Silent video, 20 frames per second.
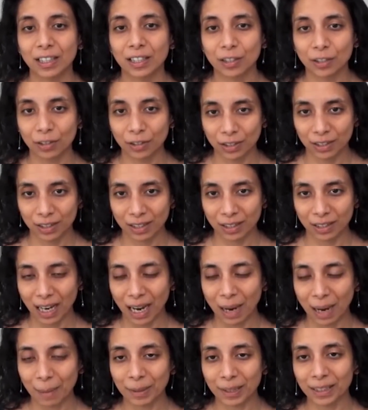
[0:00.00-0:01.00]
good
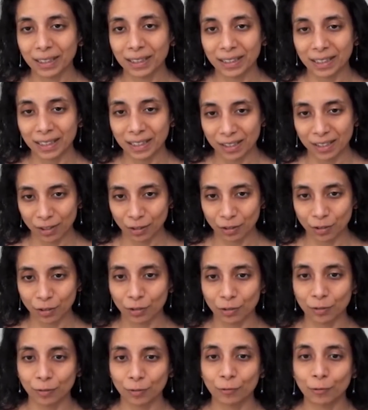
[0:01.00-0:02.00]
abilities
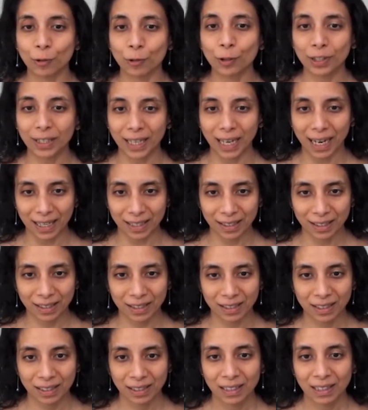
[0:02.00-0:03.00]
to
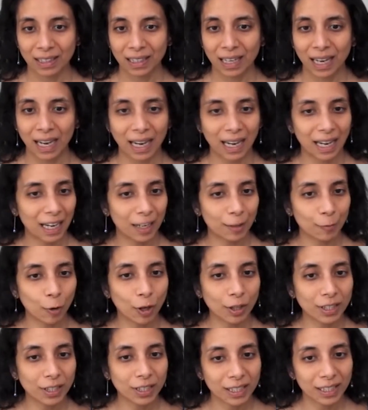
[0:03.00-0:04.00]
forecast. And
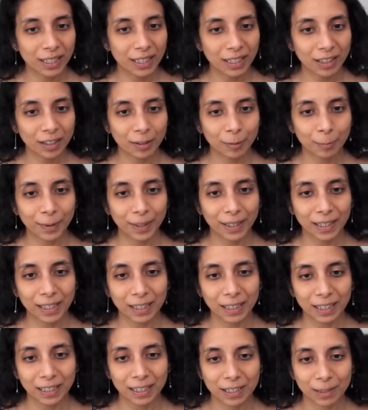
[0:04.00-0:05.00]
what here
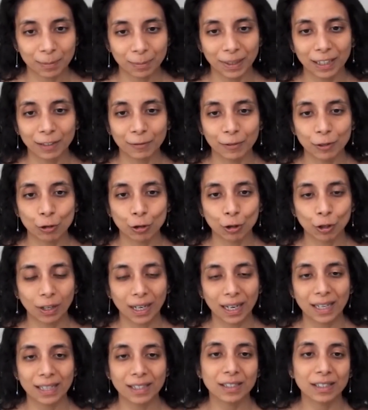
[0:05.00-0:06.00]
it's being
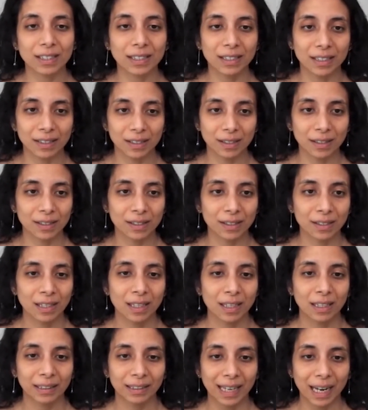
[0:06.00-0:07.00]
visualized is
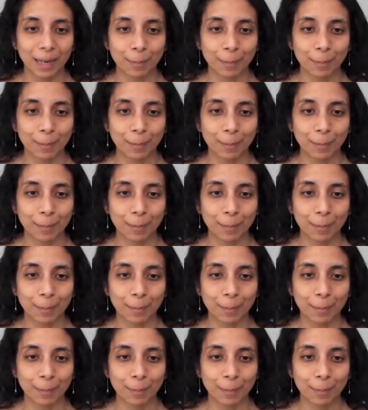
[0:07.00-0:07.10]
the